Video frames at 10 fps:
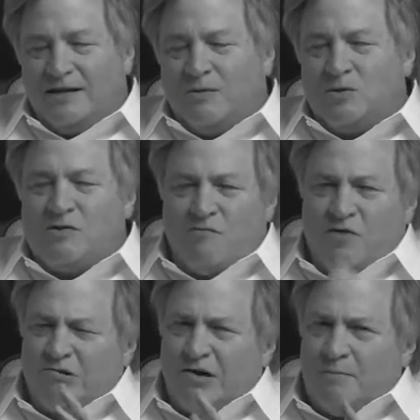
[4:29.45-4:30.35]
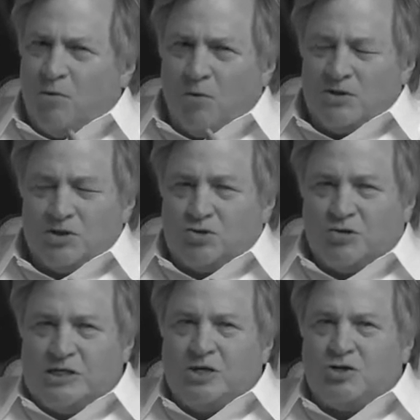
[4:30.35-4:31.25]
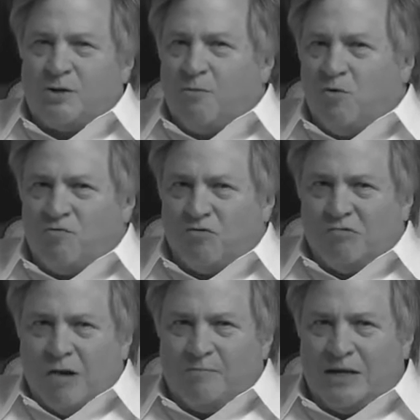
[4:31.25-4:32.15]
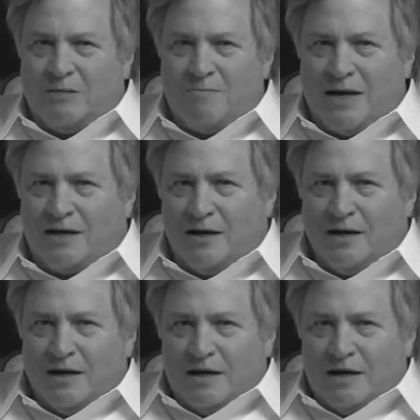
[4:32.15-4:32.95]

And that was a very important strategic move for Romney to make.